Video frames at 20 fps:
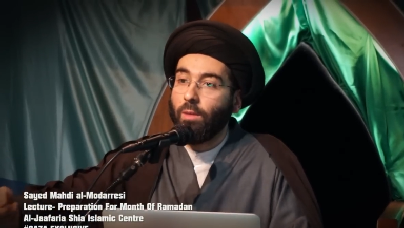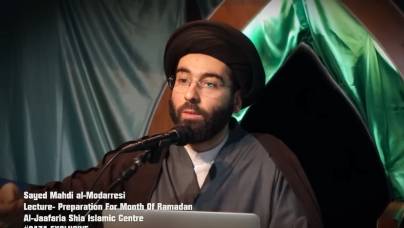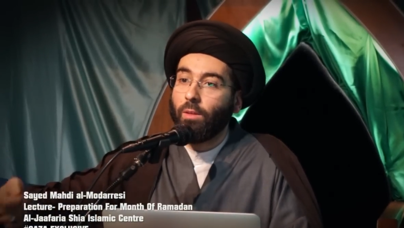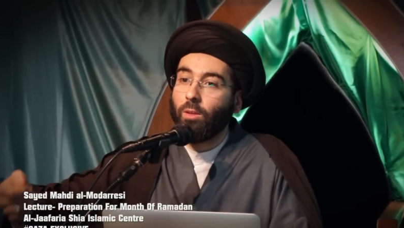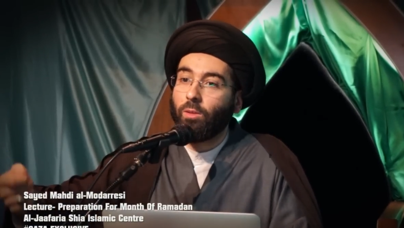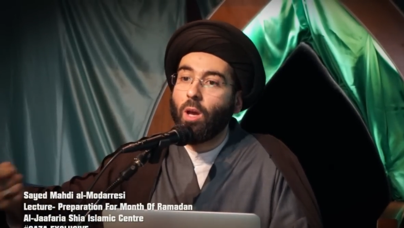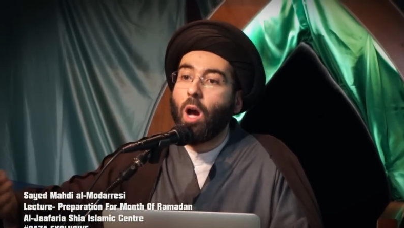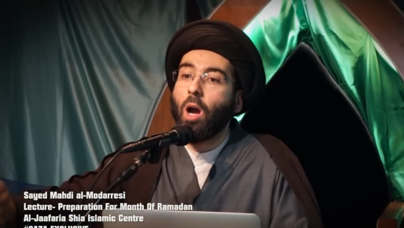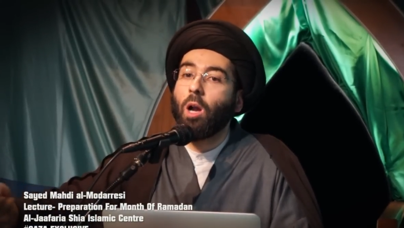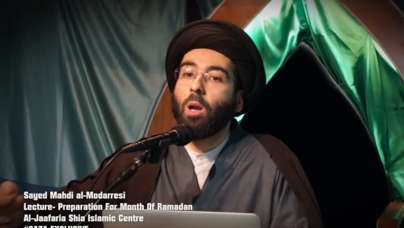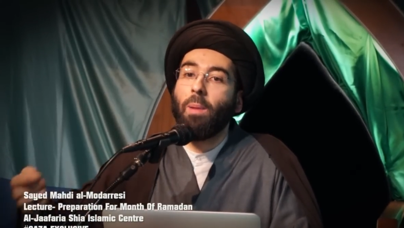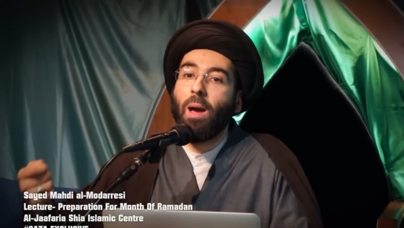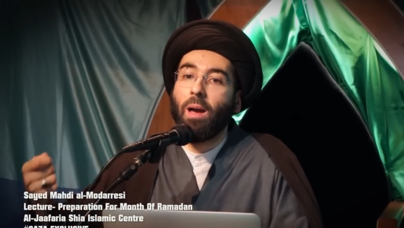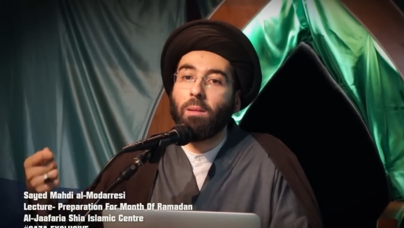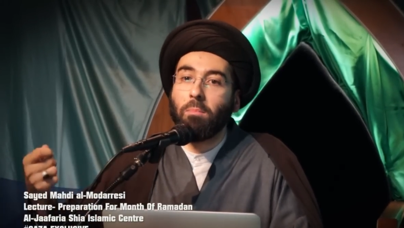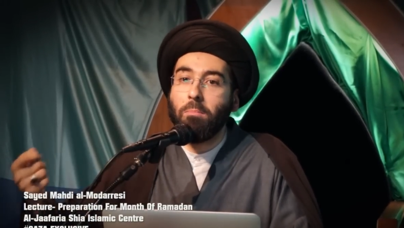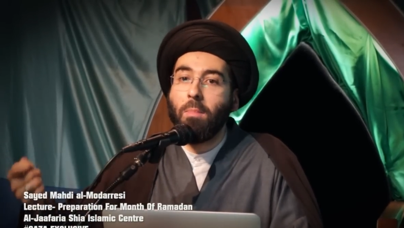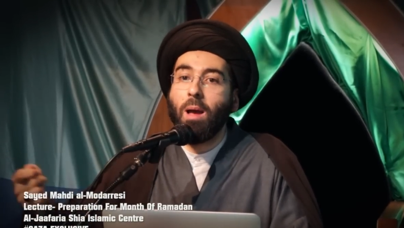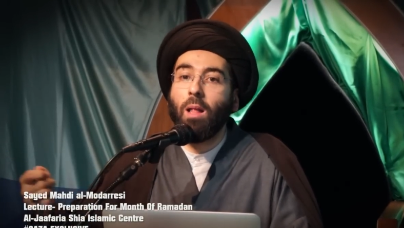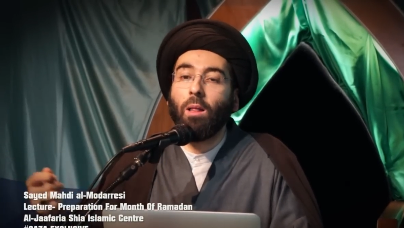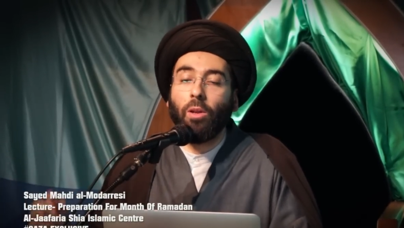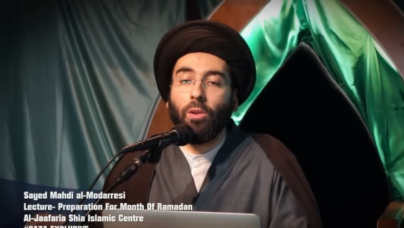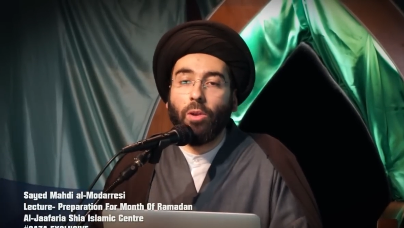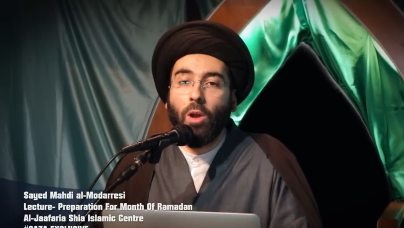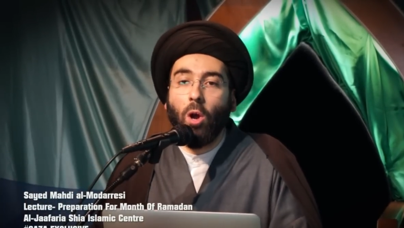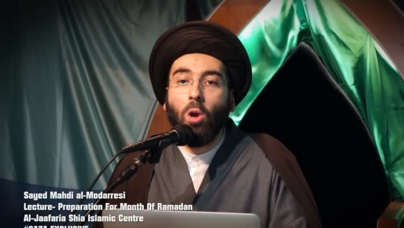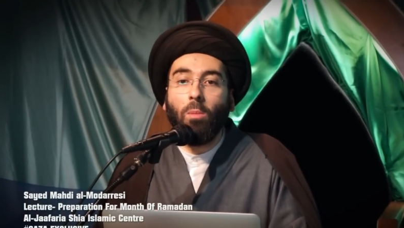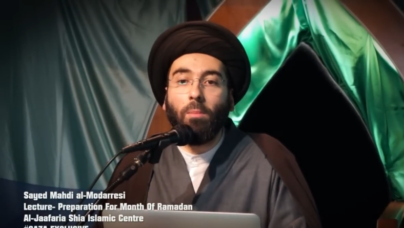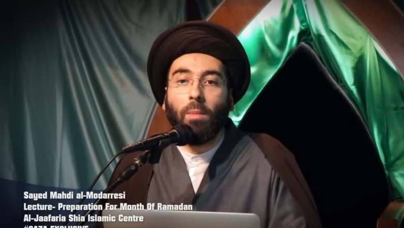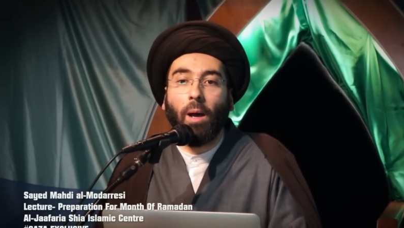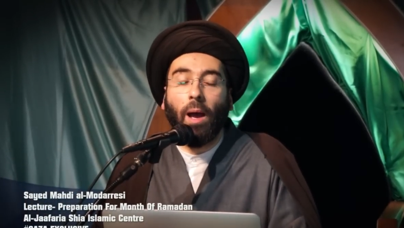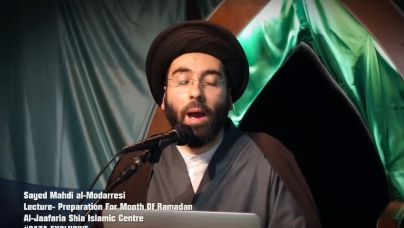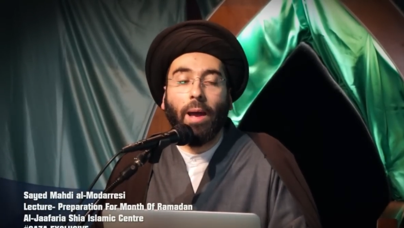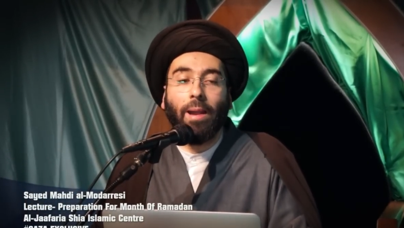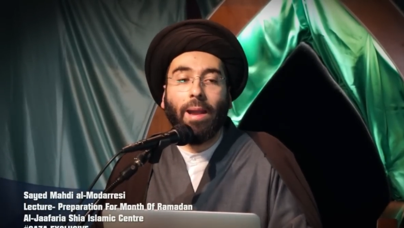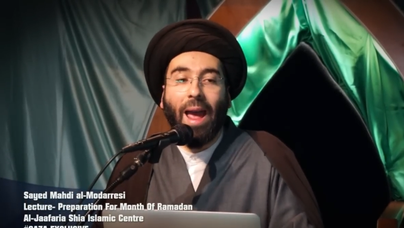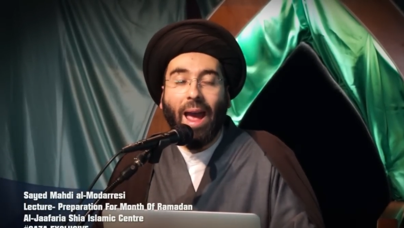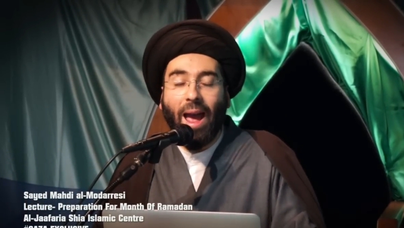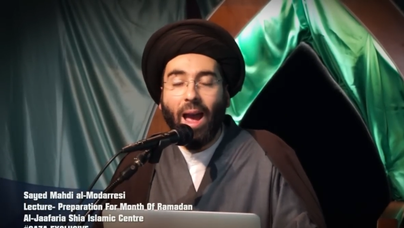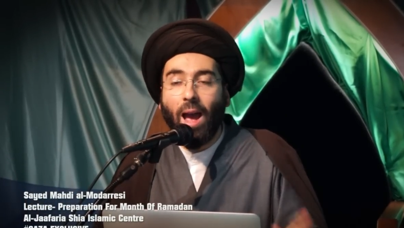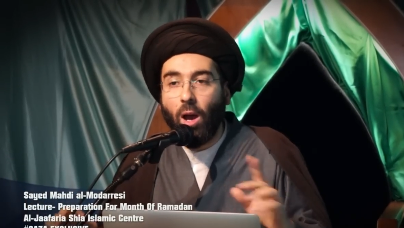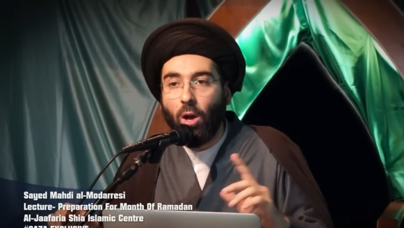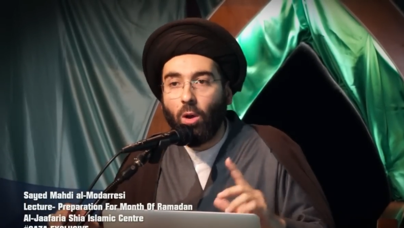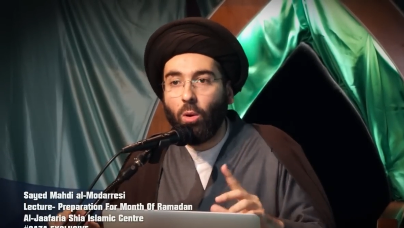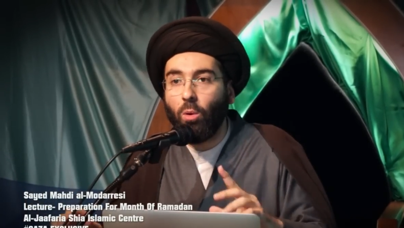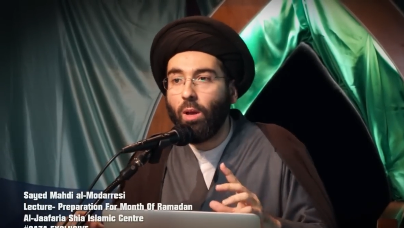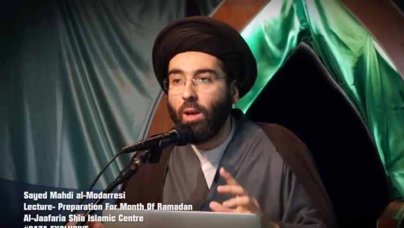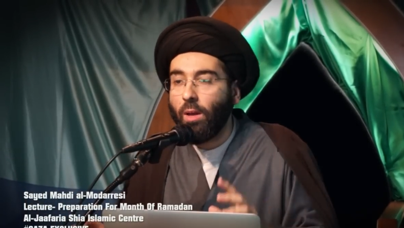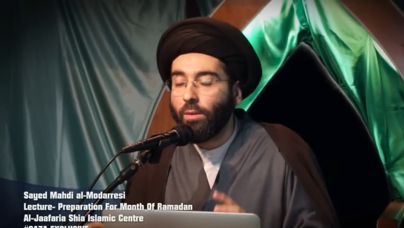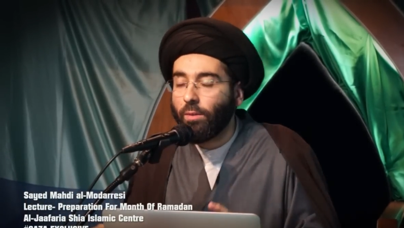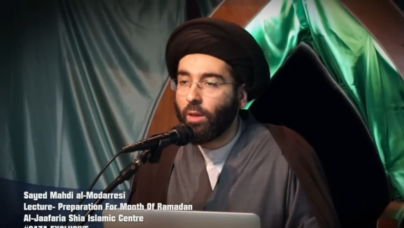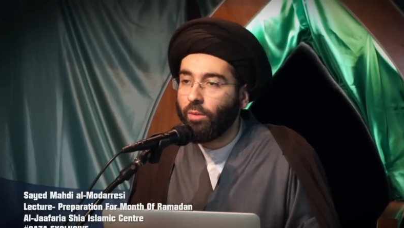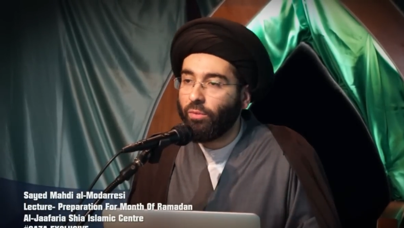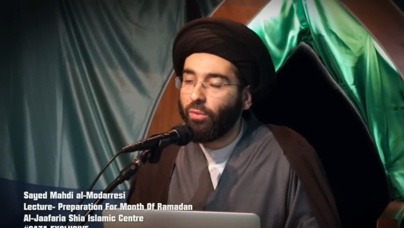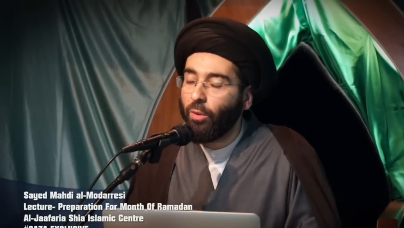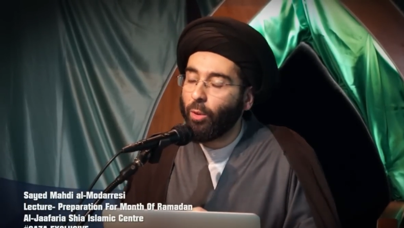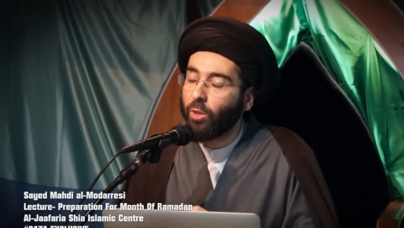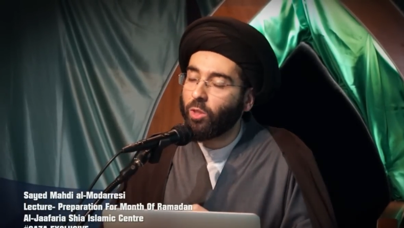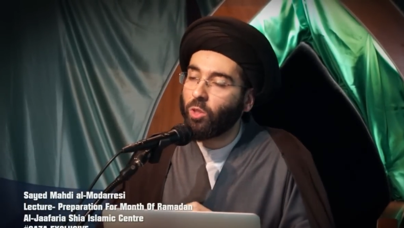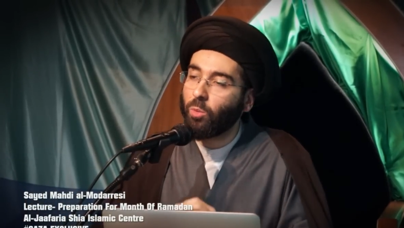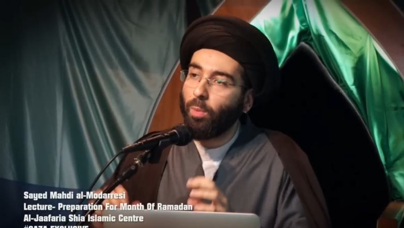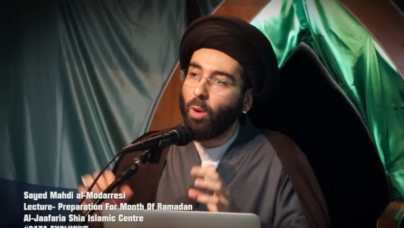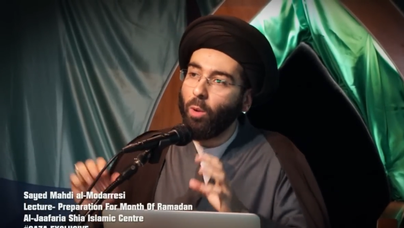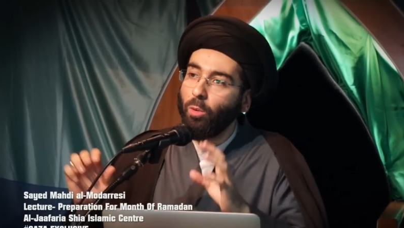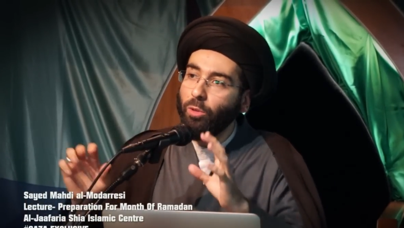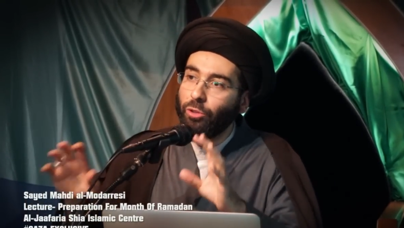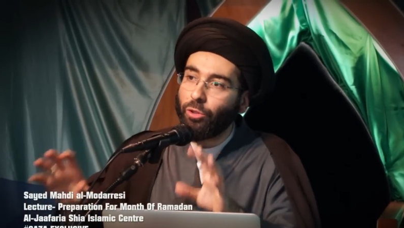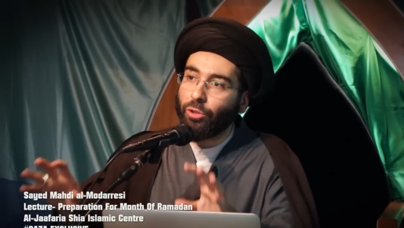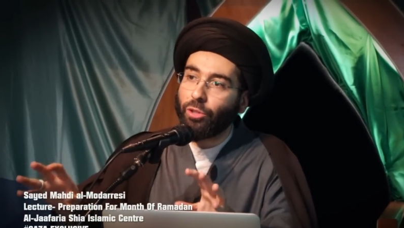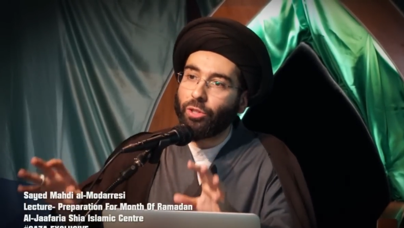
that talk about melanoma and how that if you expose